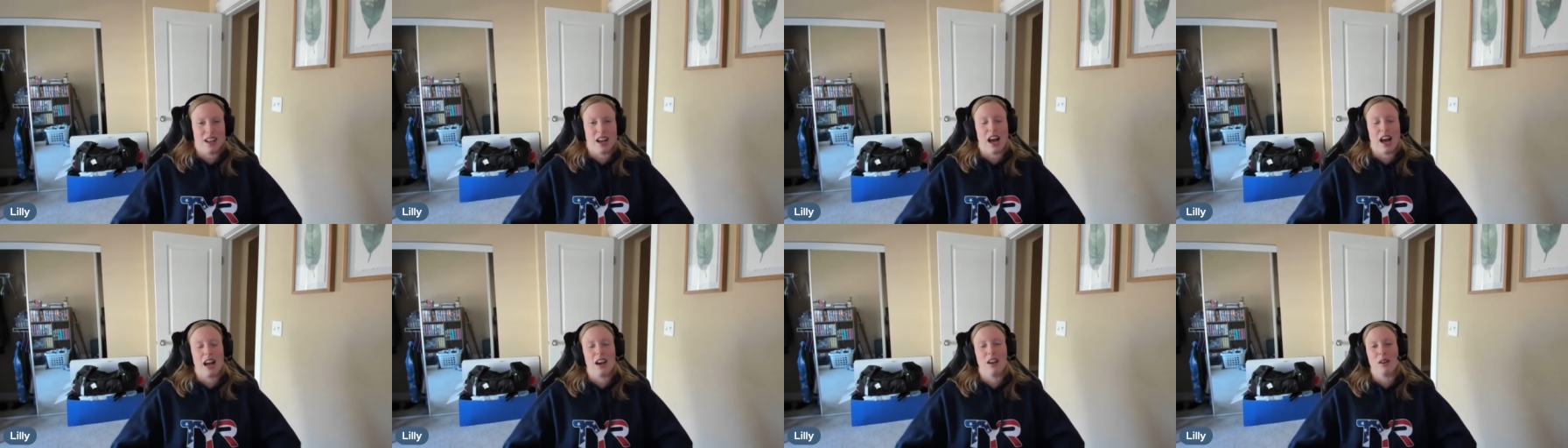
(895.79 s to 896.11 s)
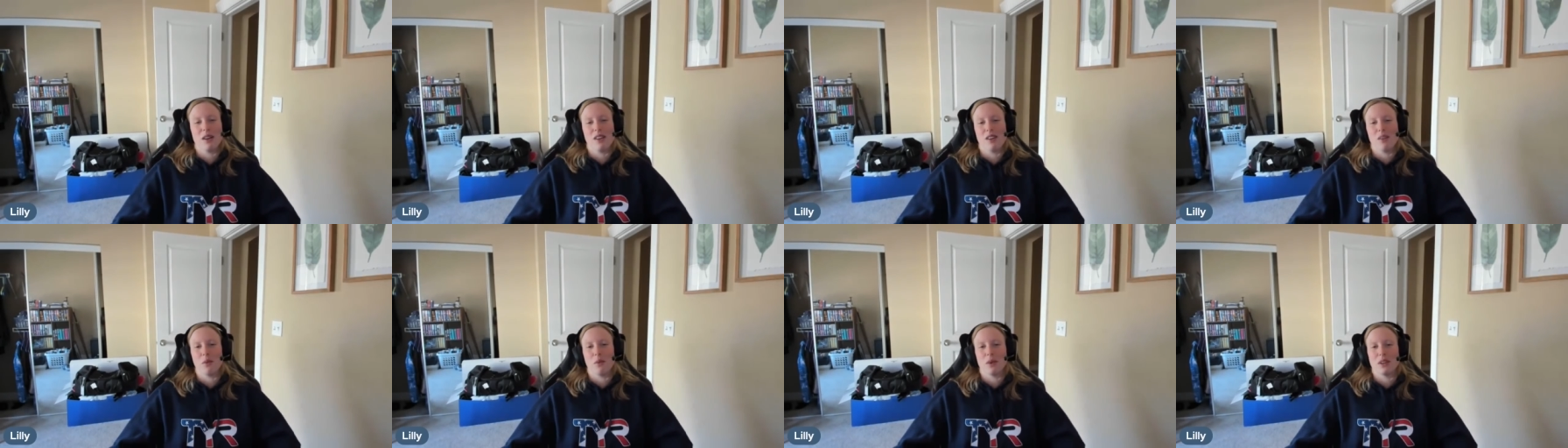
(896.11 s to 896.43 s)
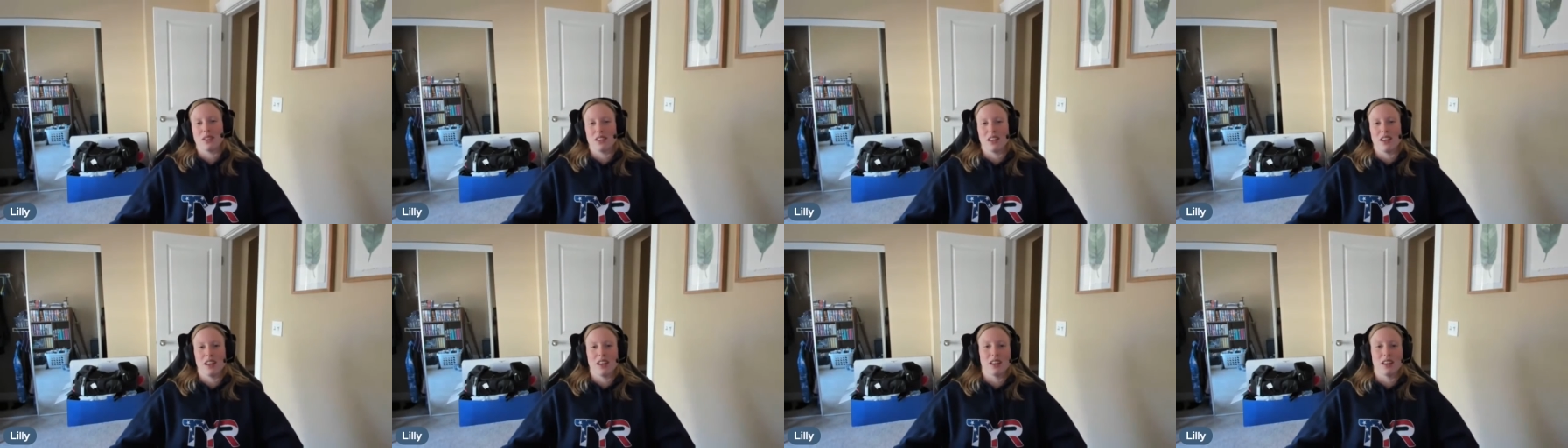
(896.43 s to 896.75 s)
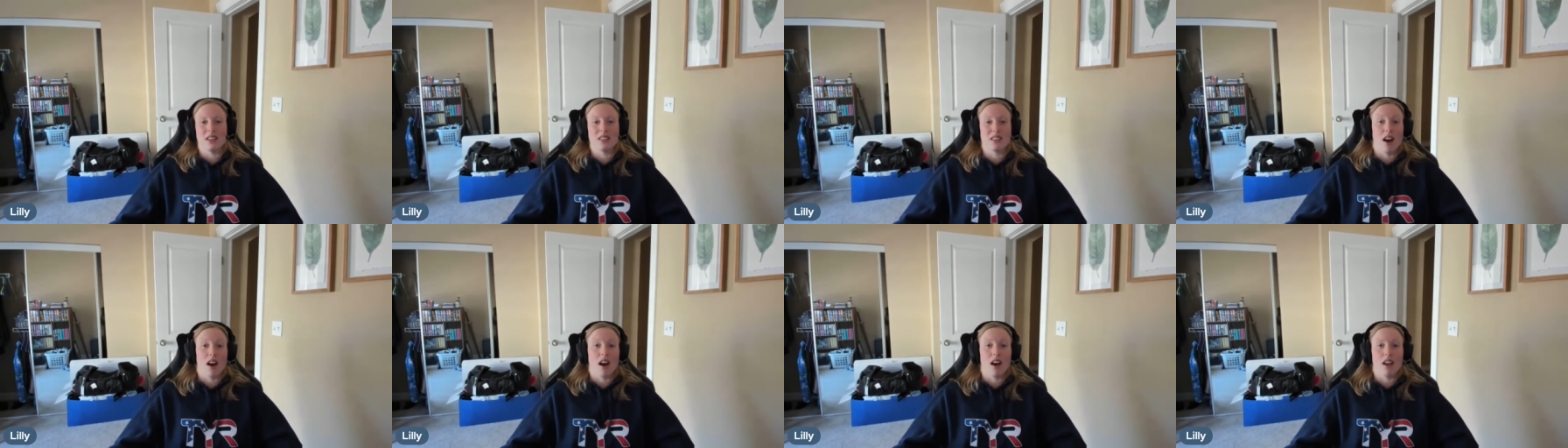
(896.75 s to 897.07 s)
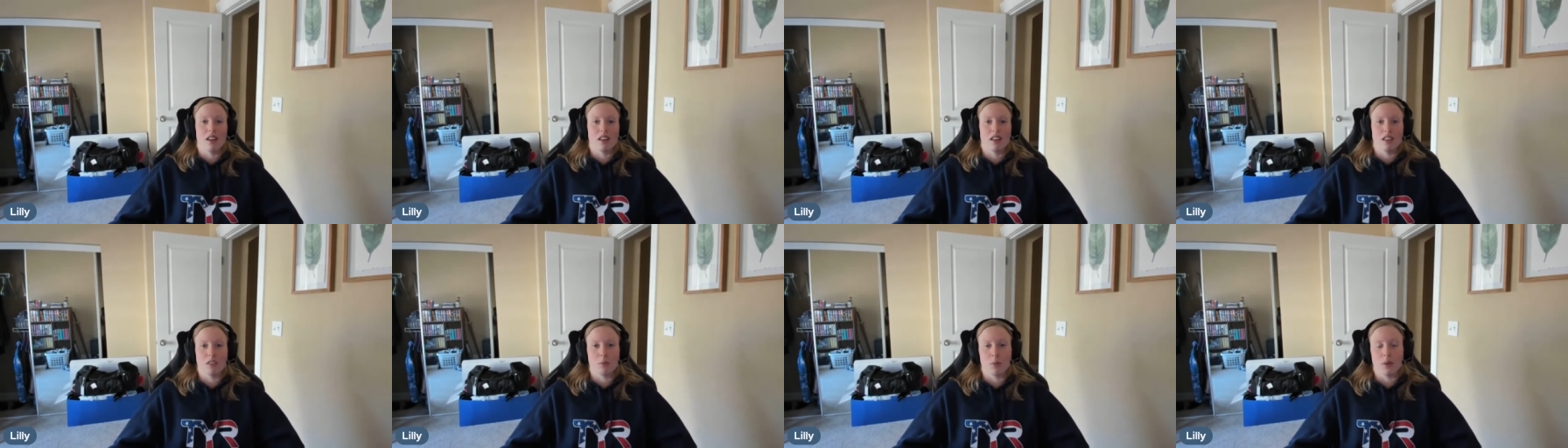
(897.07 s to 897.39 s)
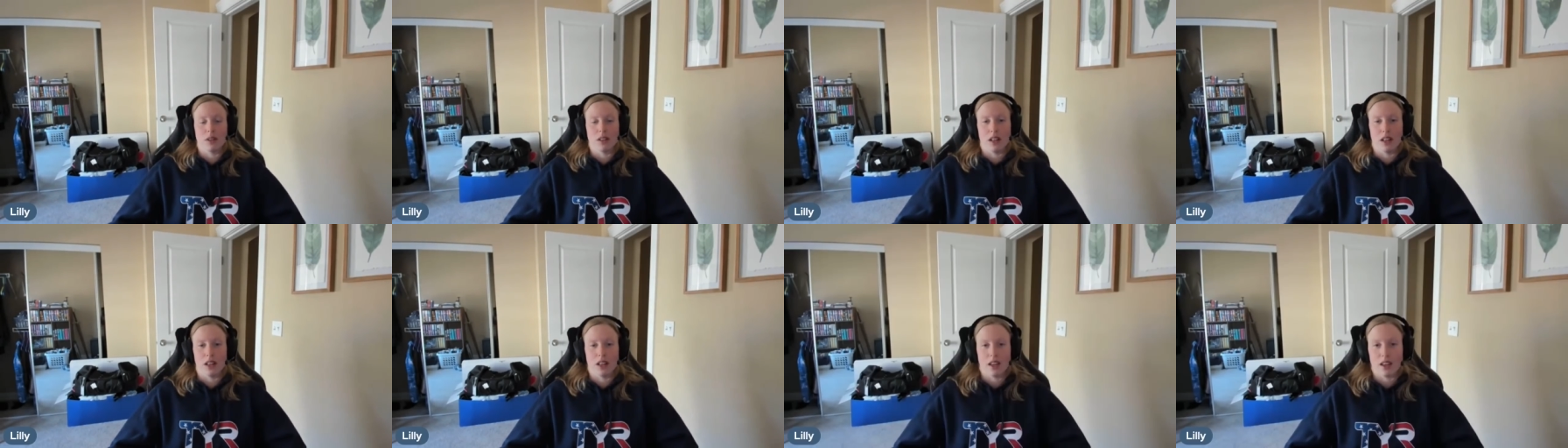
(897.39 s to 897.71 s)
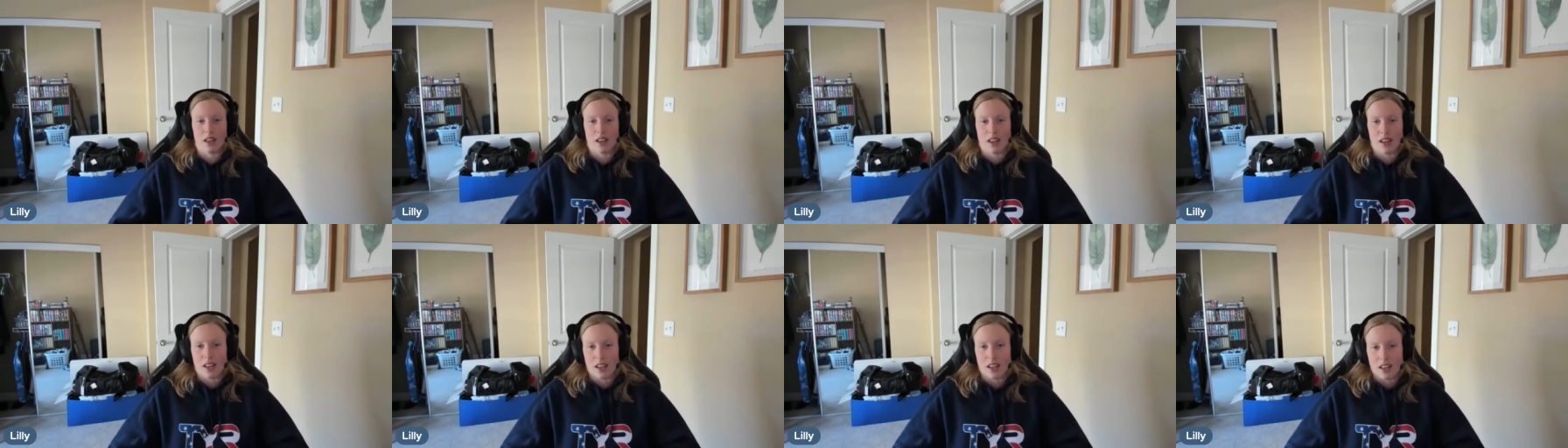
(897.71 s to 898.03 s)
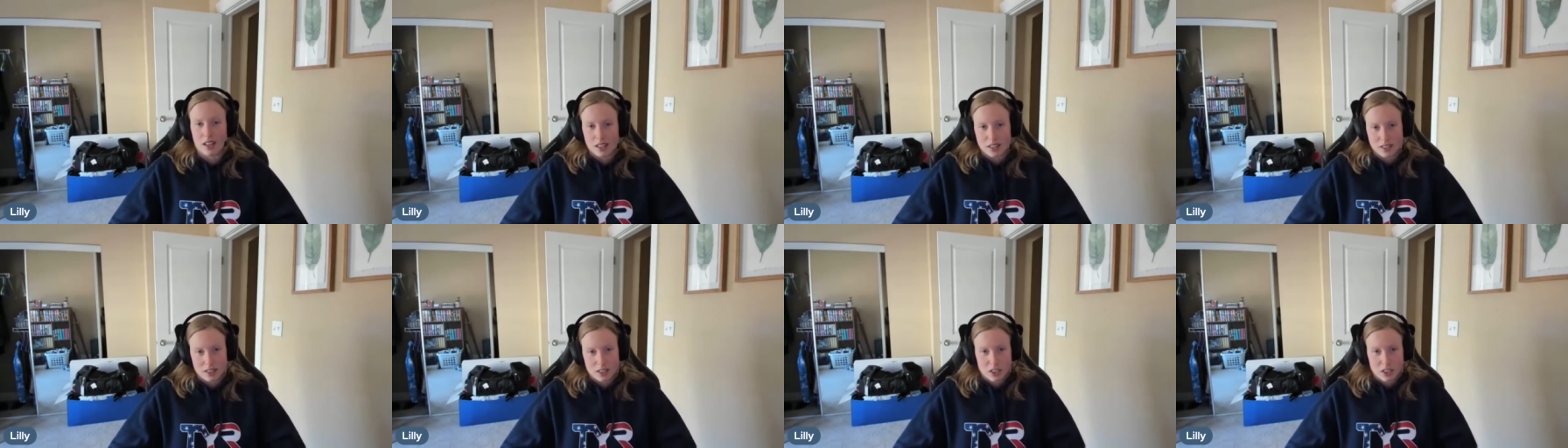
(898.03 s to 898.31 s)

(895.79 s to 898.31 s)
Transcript: i don't even want to say as honest but like mm-hmm.